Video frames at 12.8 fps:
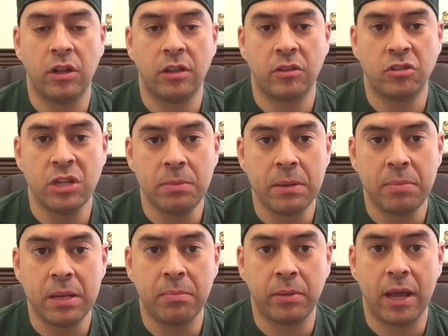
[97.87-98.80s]
it's a
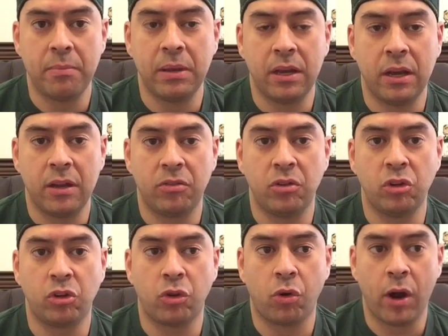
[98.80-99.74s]
GPP play because
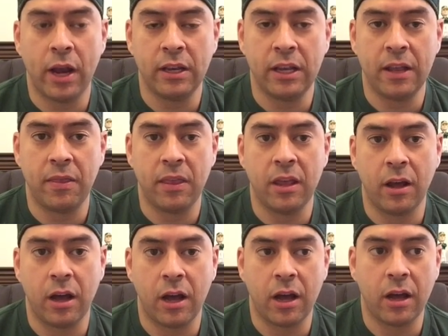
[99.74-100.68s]
you're trying to get
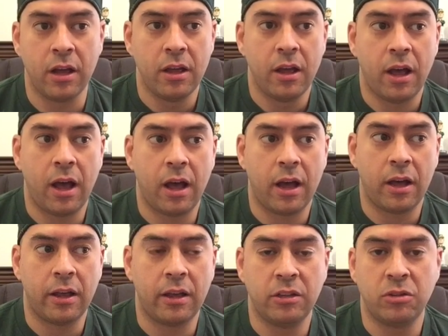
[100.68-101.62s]
the
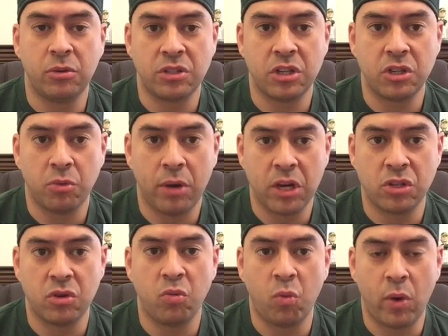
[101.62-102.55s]
into a
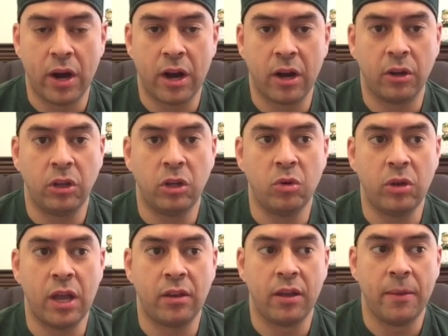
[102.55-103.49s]
situation where you
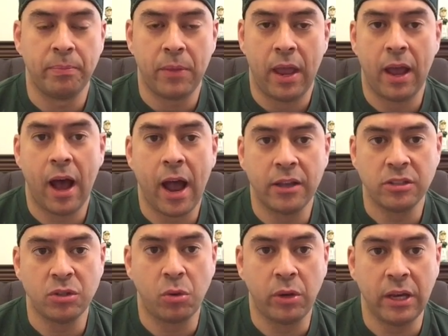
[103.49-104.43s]
get a
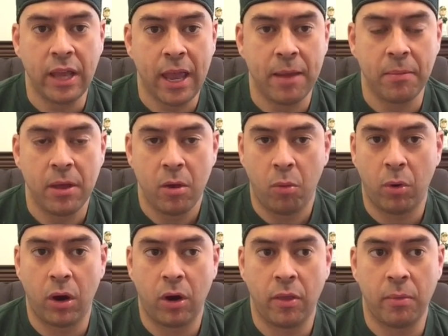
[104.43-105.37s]
high-scoring game
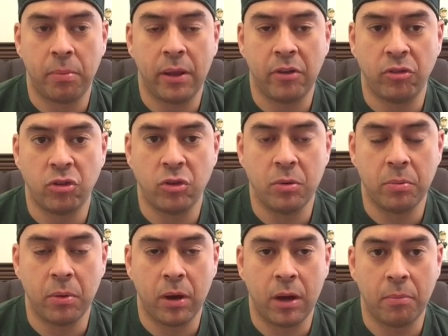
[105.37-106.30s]
where the players that you
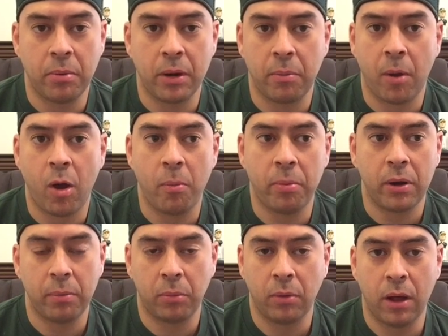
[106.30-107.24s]
put up
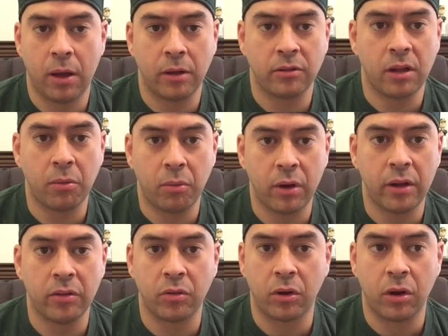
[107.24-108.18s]
a ton of
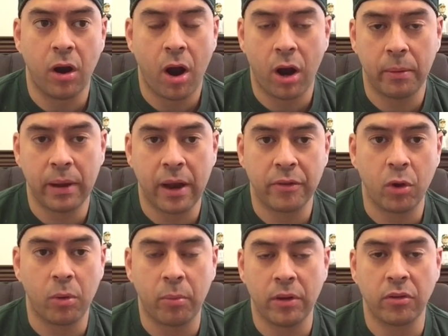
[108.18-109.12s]
runs or RBIs,
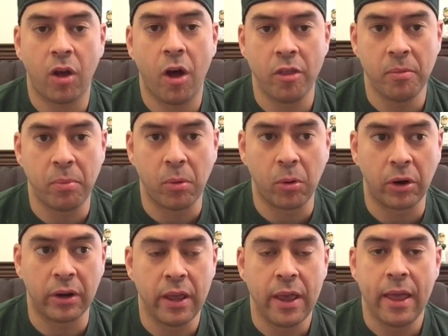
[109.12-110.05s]
home runs on the
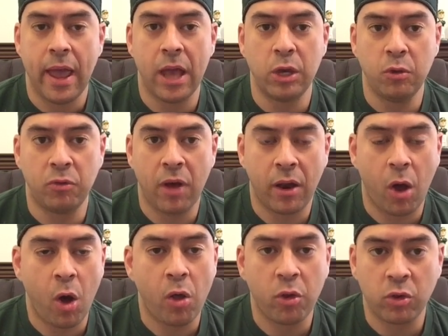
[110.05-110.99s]
board, and you've
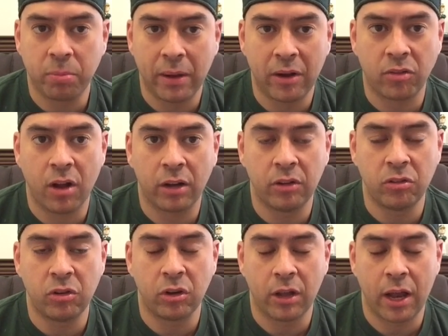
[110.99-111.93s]
got all those players locked
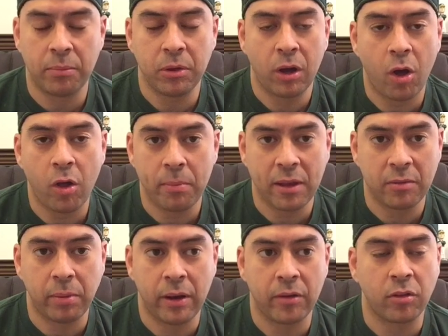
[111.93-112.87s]
into your lineup. You got all the
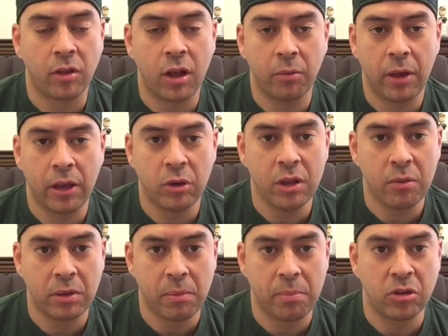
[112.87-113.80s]
best players along, and you
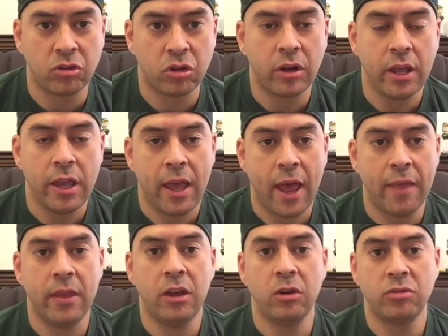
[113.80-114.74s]
hit with the pitcher,
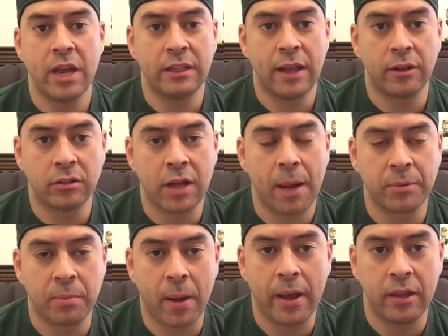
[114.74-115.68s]
and then you take down the top
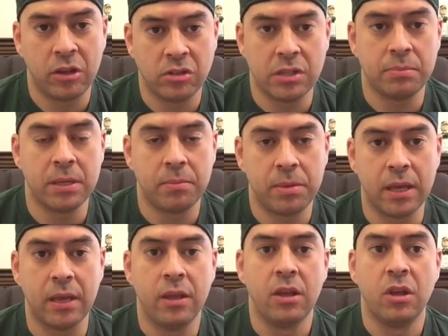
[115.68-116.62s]
spot in the
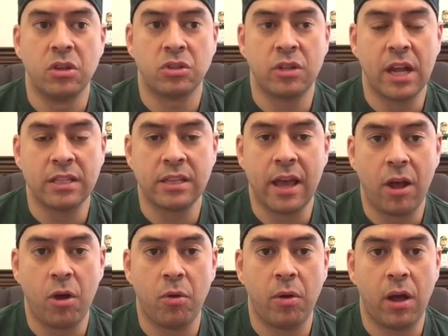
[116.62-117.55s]
GPP. So that's
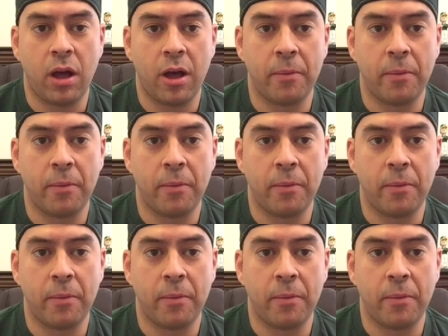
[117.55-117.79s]
how